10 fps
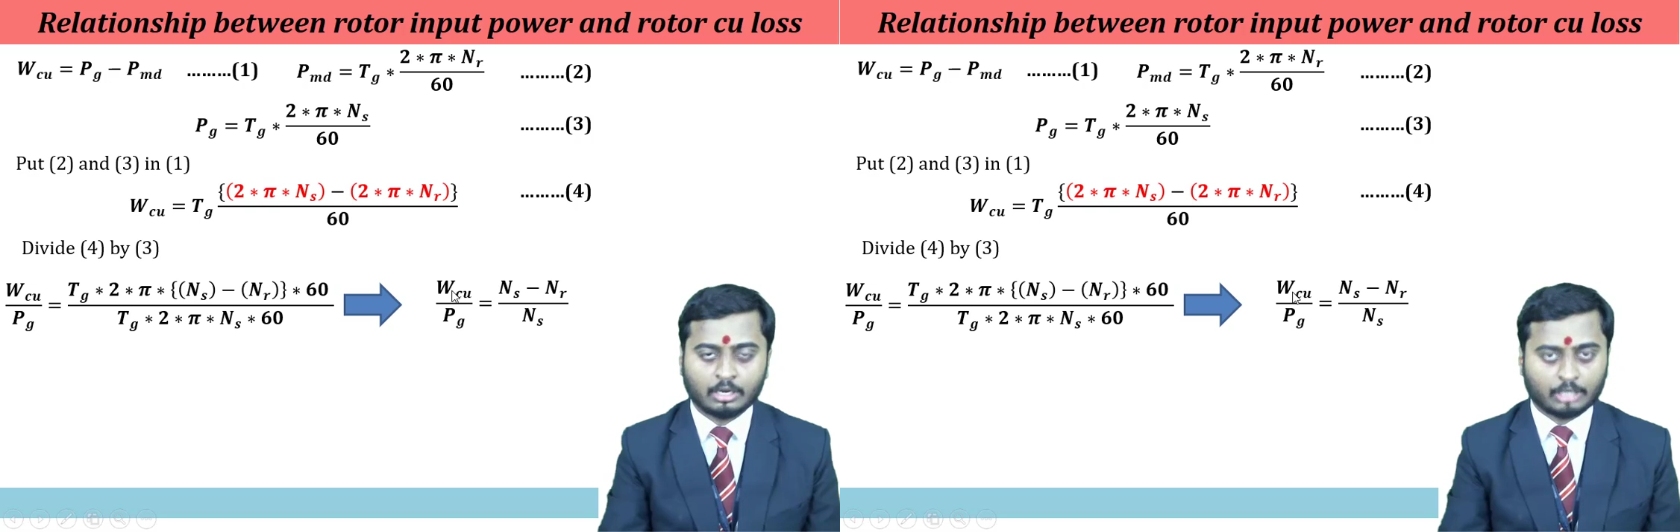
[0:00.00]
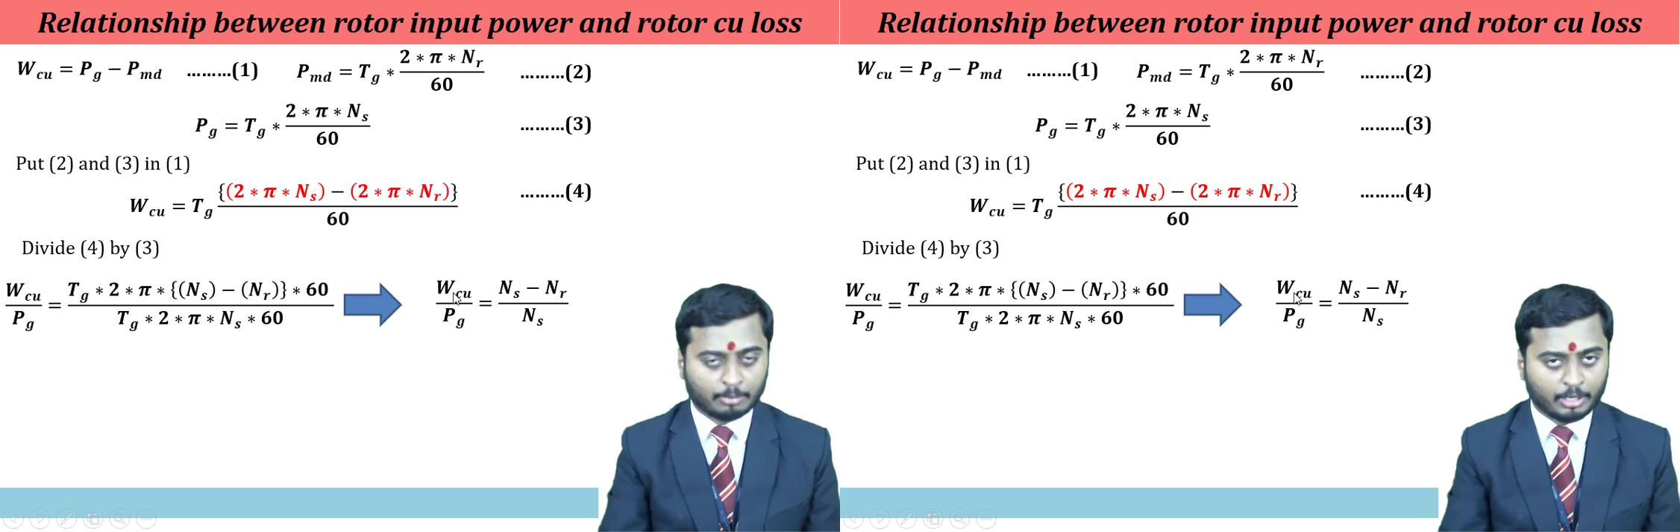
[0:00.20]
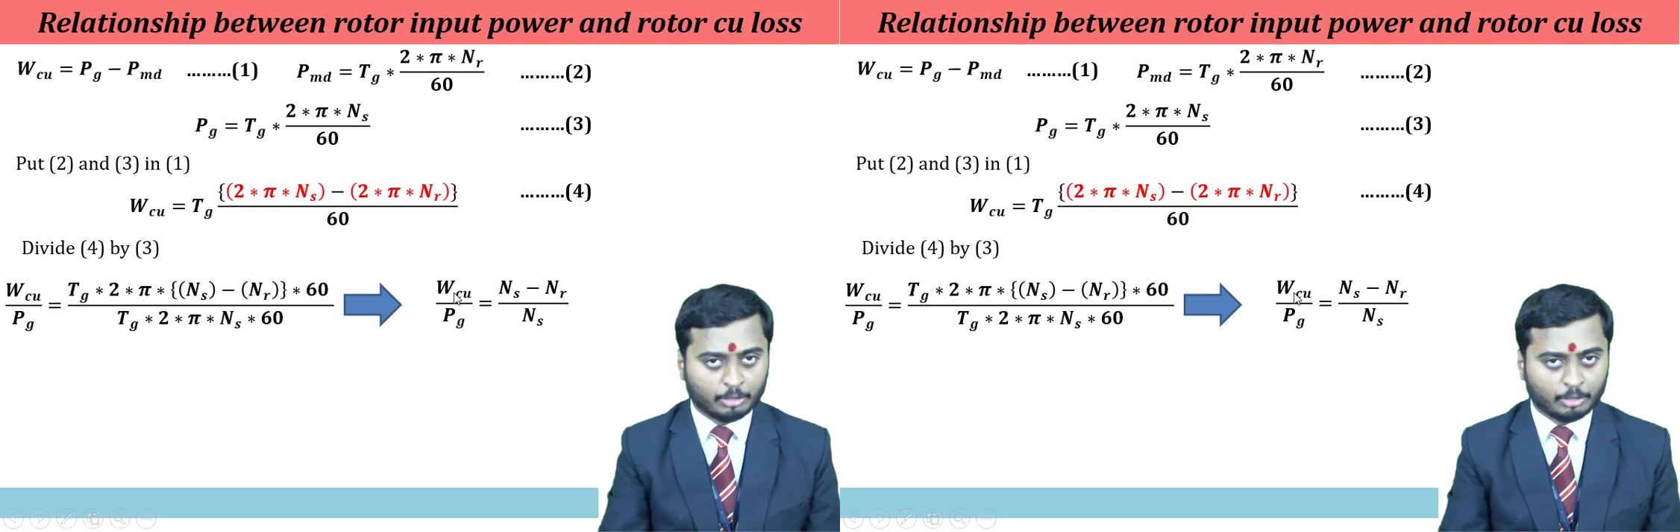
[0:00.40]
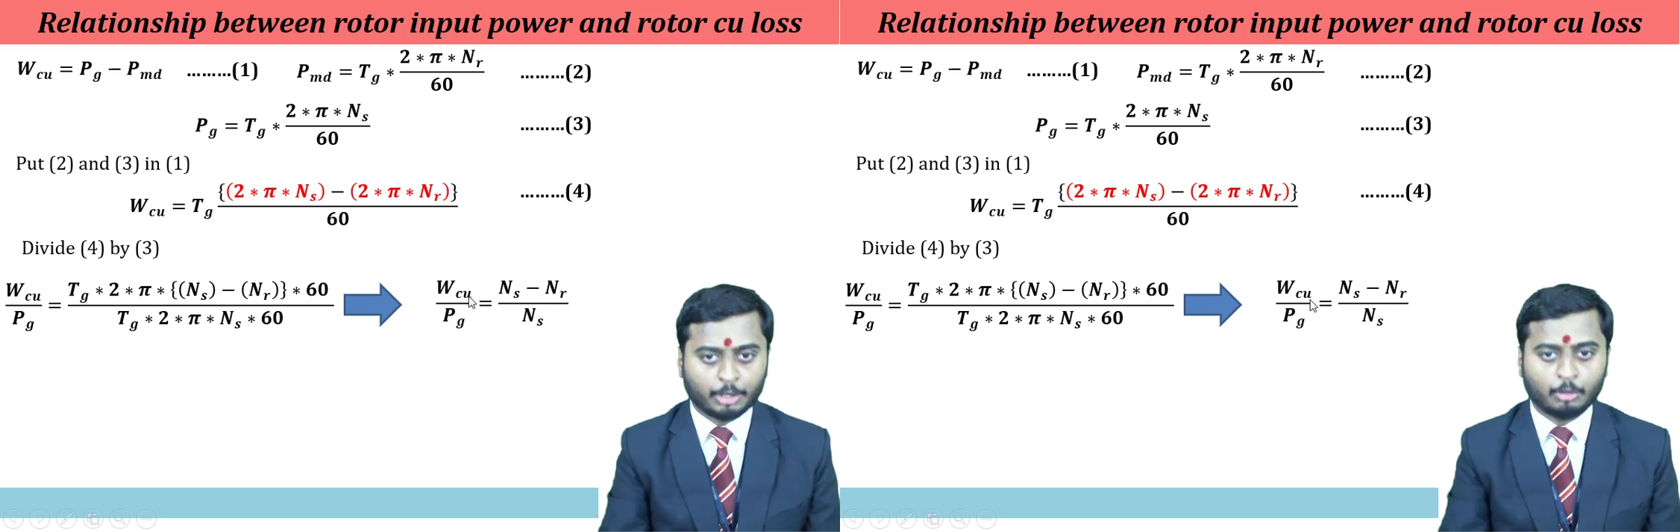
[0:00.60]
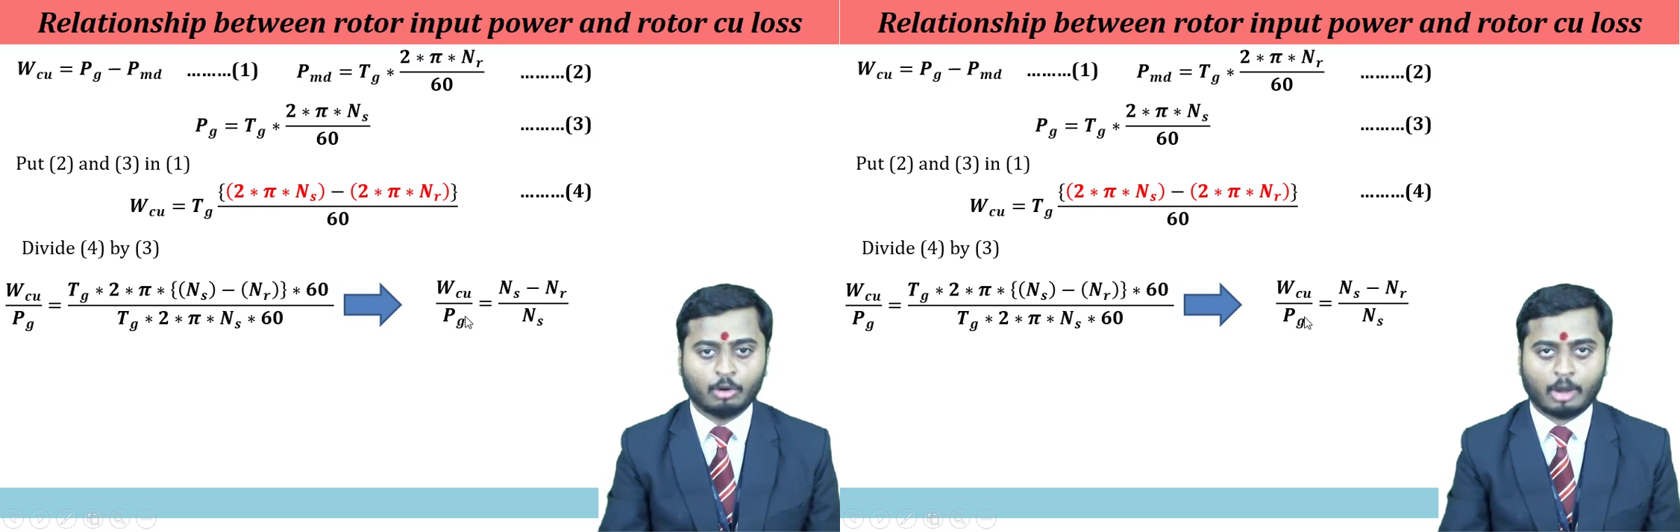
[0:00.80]

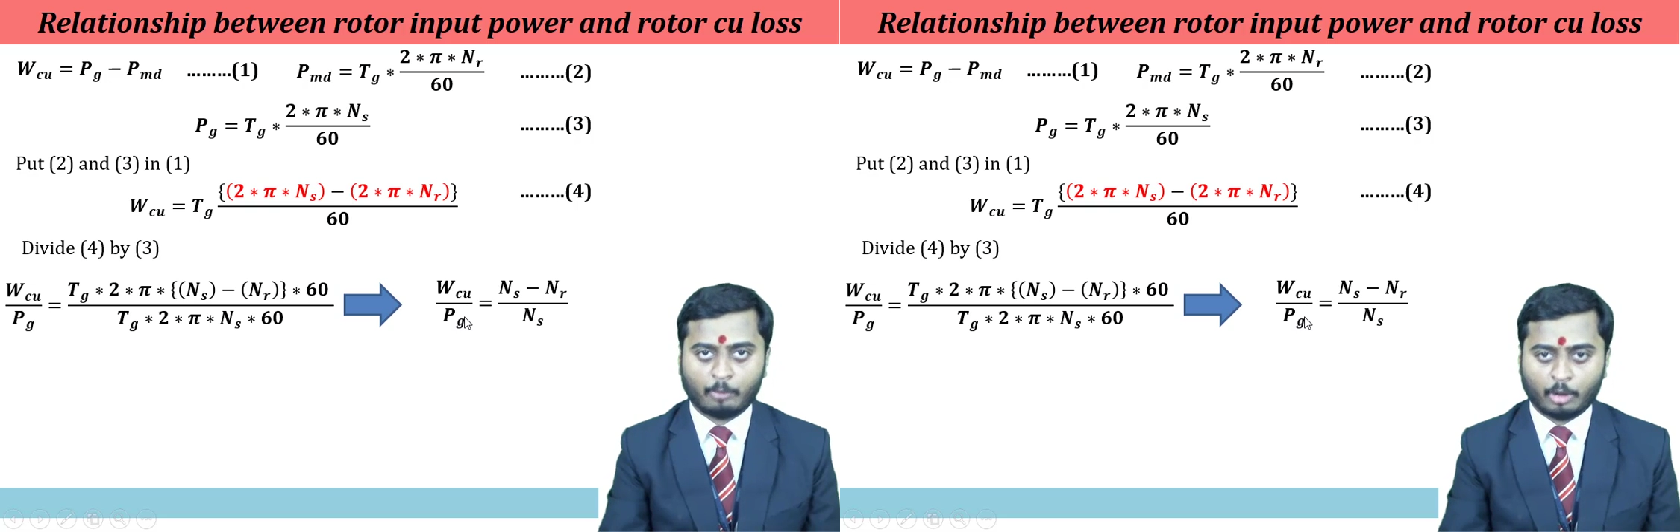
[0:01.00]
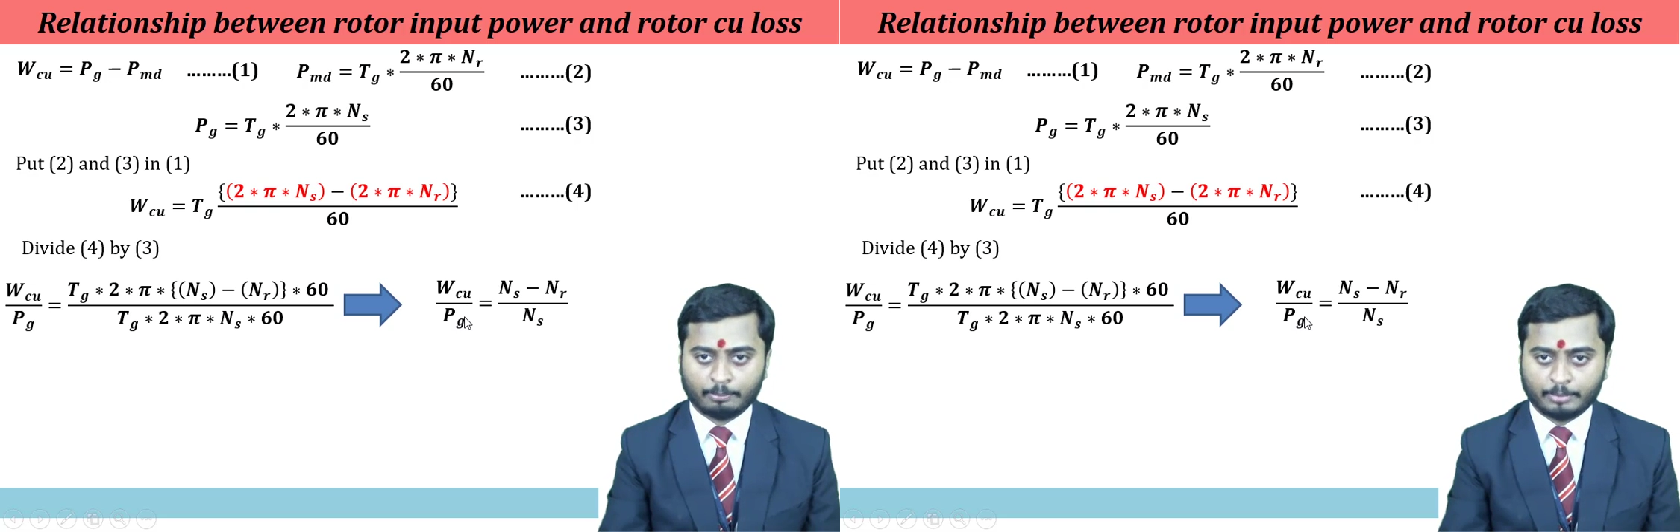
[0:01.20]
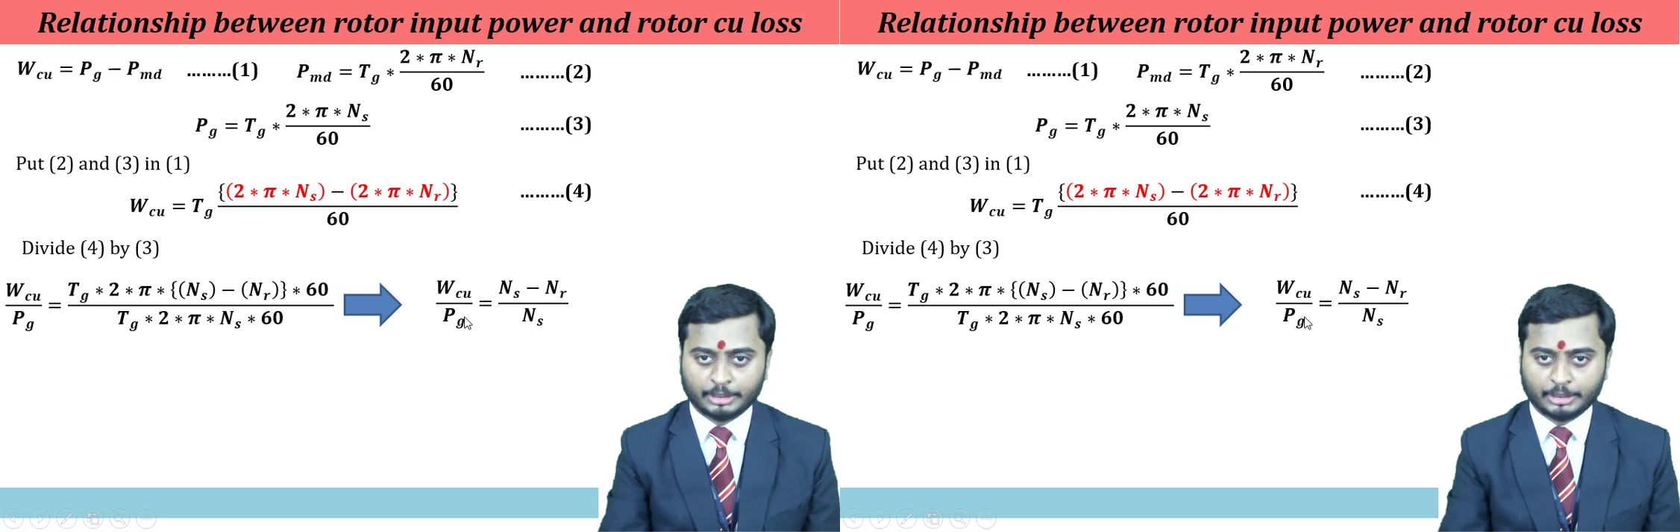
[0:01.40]
WCU upon